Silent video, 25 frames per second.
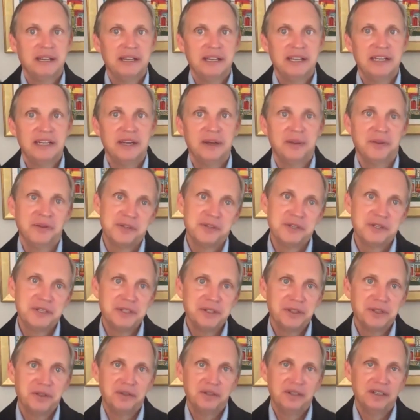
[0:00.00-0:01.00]
They're
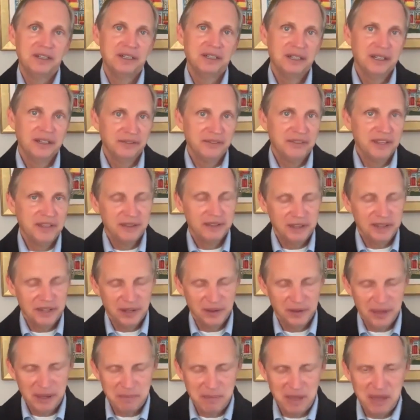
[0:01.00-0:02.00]
still,
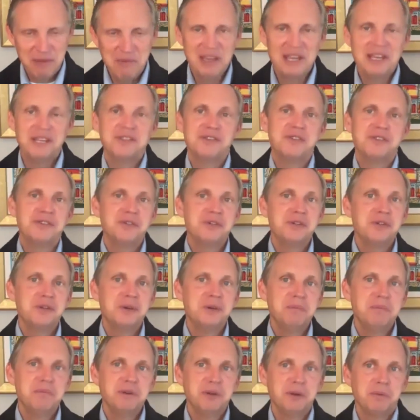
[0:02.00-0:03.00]
they may be
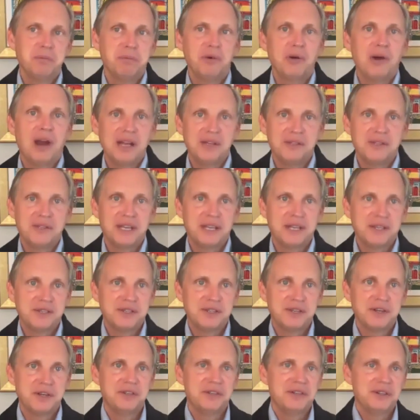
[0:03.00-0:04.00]
consumed or
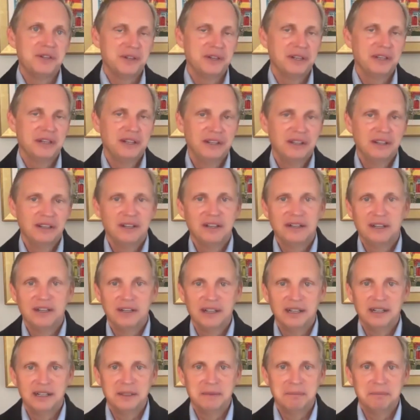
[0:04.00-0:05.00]
processed on your
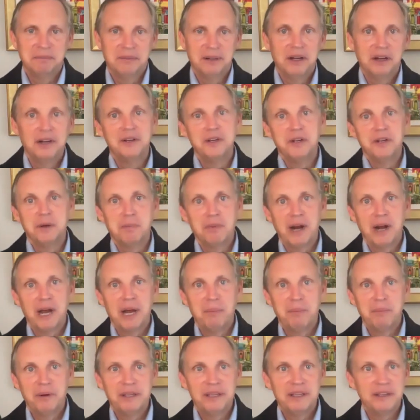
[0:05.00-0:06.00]

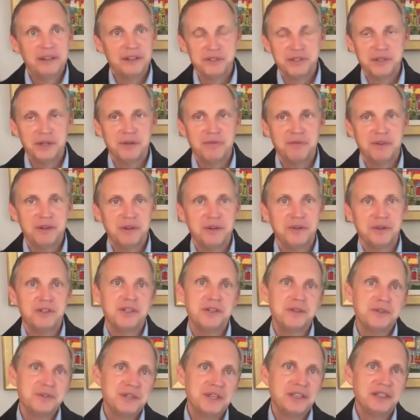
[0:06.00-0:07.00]
property. So if you're
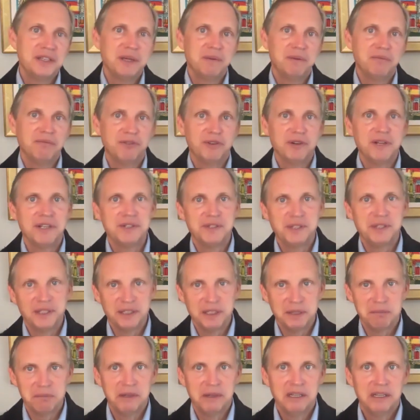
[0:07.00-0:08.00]
juicing them, freezing
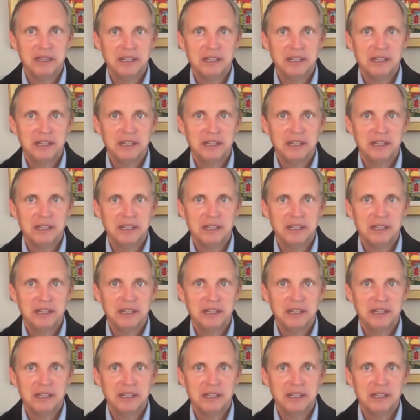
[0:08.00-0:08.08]
them,